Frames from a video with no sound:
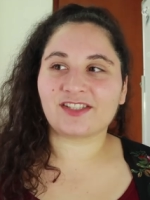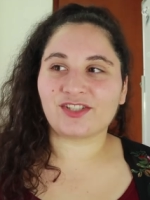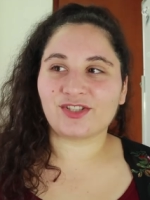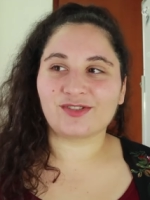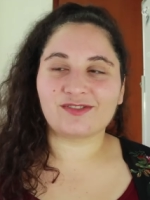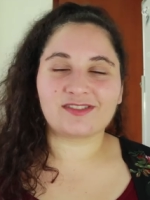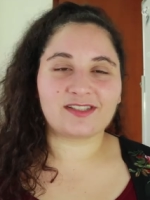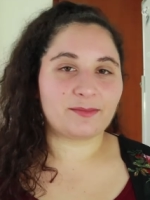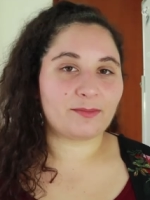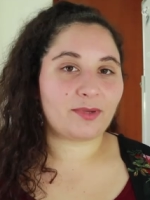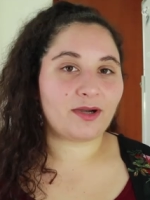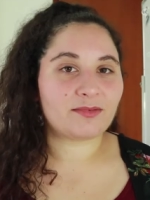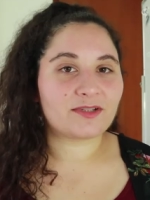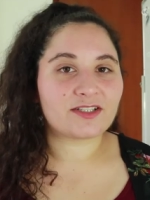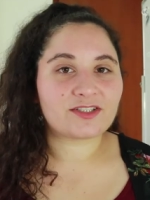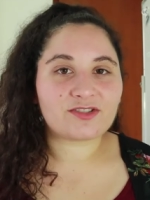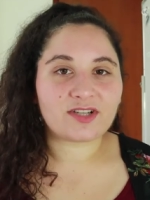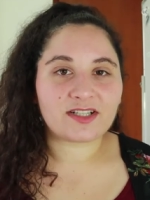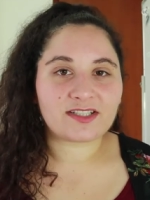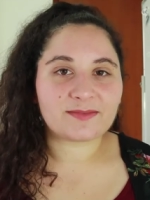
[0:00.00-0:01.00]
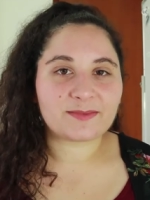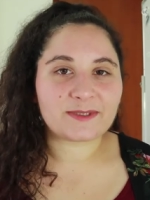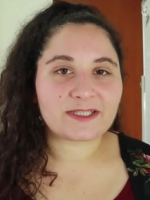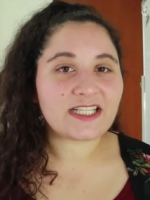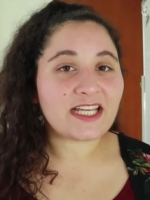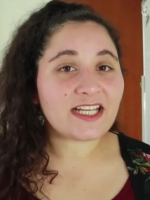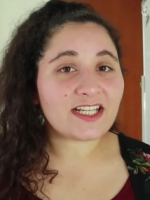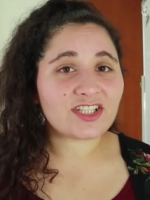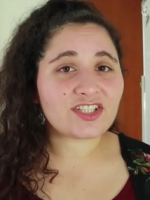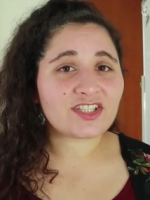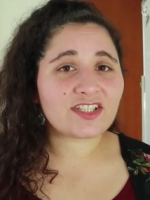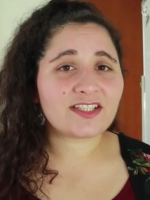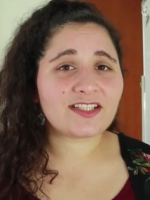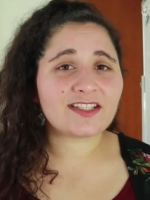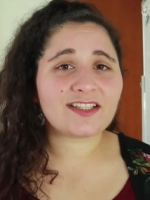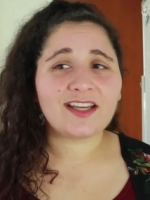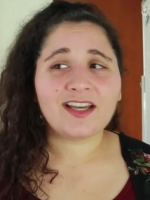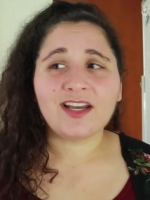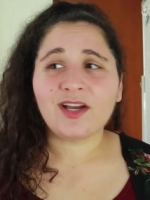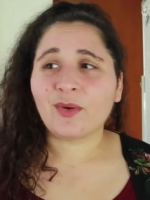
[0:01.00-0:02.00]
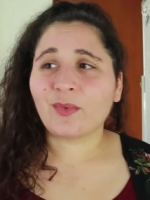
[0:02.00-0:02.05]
using public transportation.